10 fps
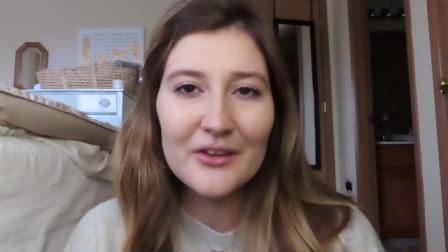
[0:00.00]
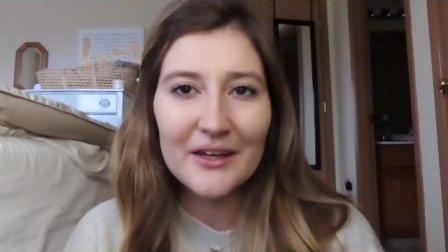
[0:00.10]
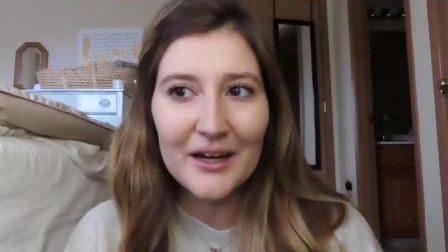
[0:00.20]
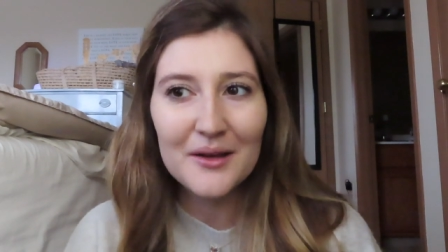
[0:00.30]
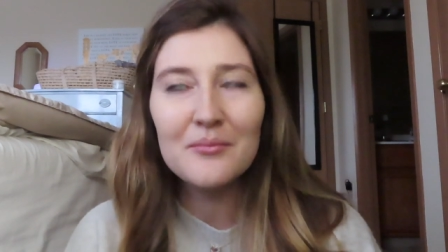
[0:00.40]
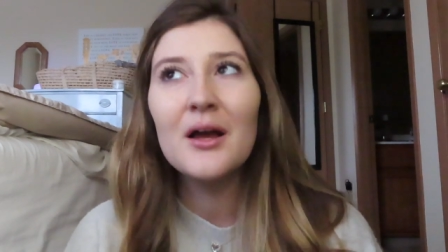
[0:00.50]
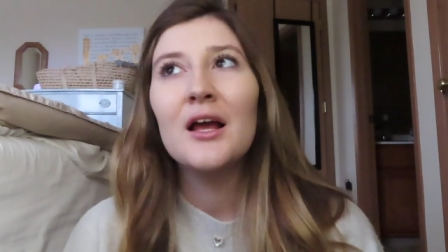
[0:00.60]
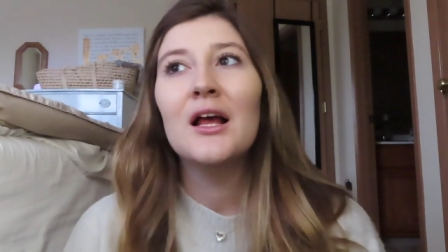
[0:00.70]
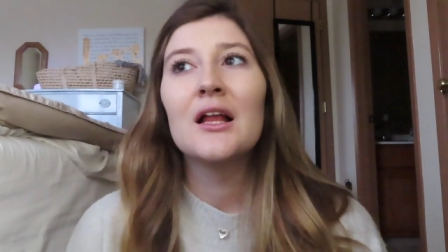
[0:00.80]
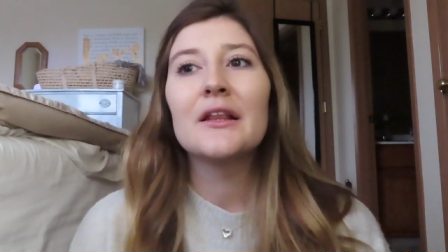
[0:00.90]
like I'm
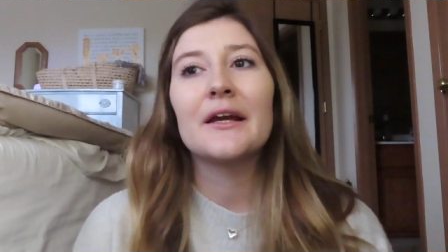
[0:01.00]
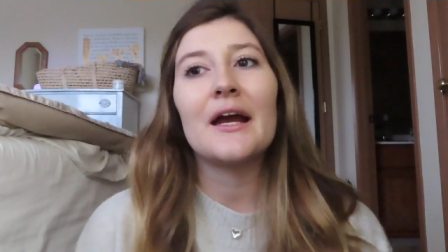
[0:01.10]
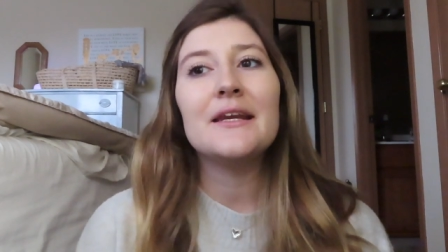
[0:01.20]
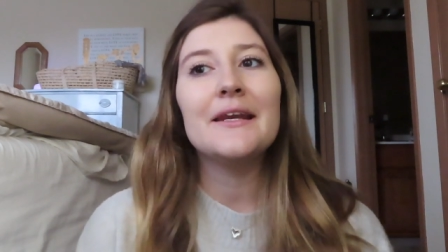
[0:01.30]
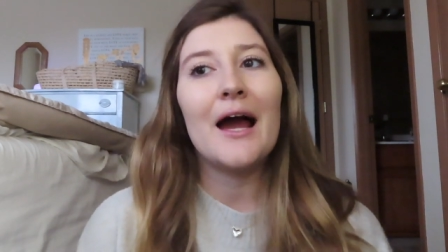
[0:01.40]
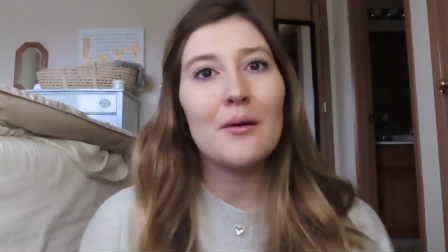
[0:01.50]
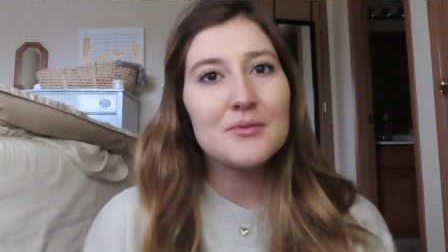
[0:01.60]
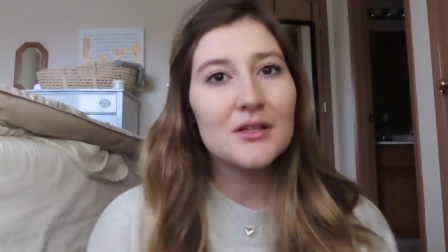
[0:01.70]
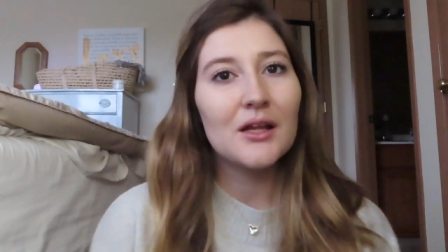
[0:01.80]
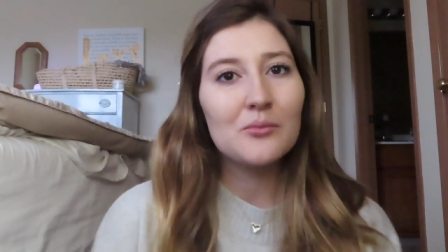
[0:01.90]
like I
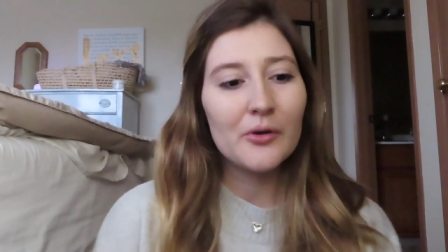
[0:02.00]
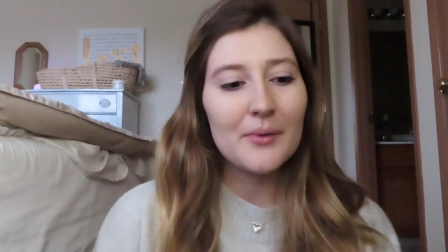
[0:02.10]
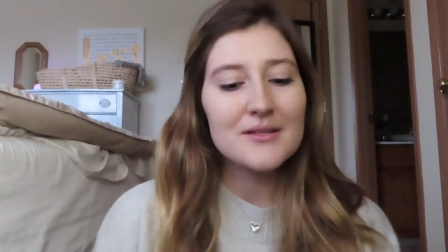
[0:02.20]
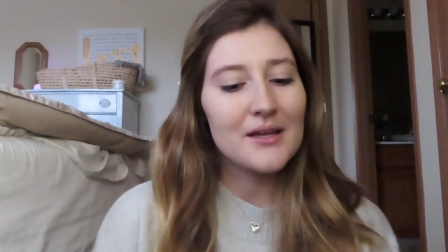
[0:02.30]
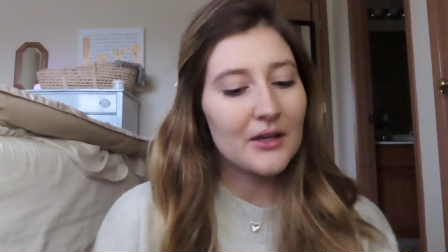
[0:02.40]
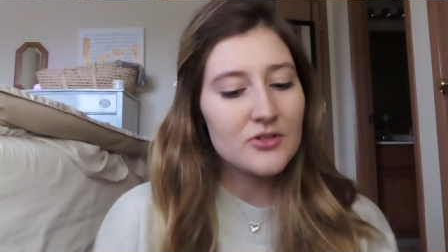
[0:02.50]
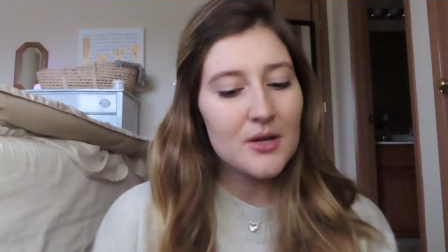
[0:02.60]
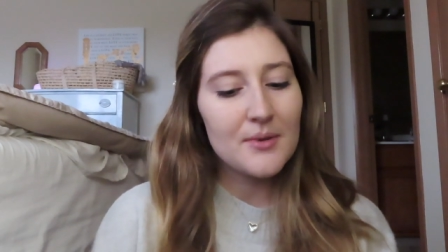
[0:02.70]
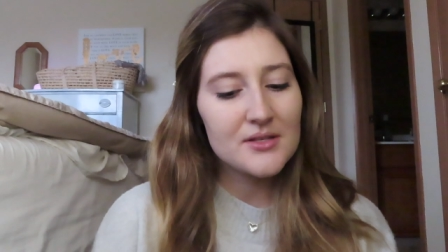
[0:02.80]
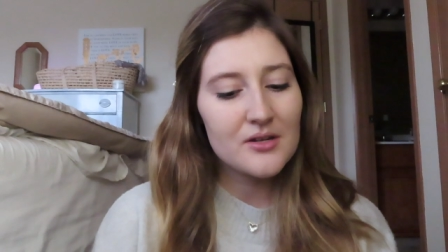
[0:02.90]
napped a lot more in my second
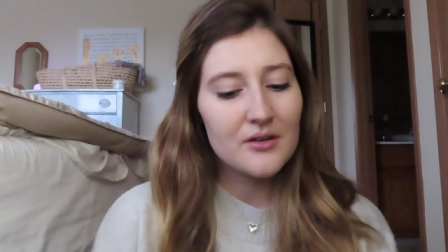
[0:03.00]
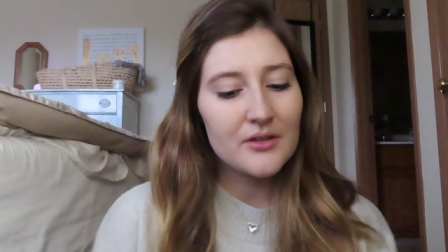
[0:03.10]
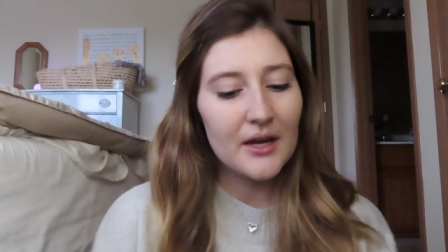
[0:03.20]
trimester